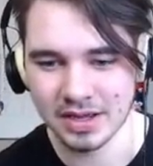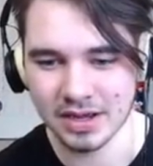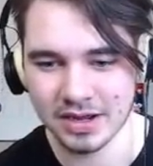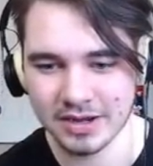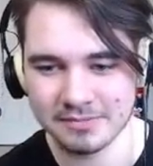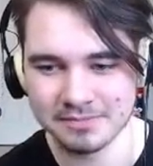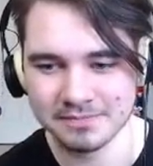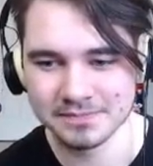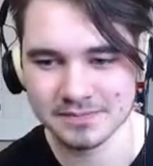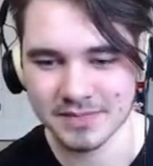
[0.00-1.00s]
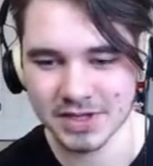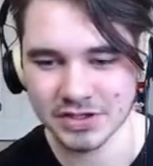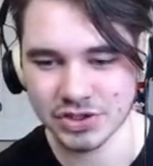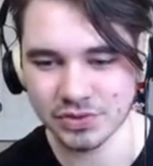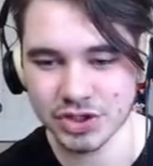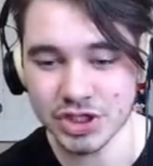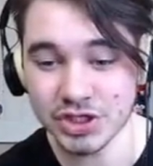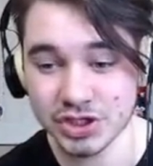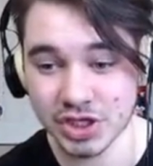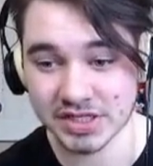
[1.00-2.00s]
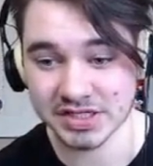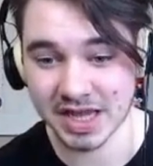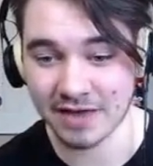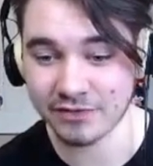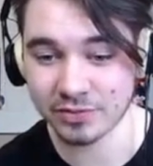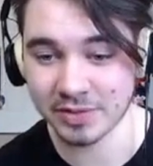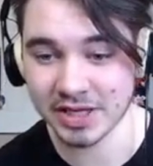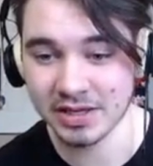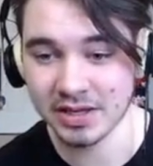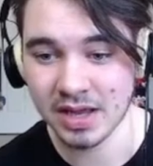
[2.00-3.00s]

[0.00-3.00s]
Um, so she's chasing after me.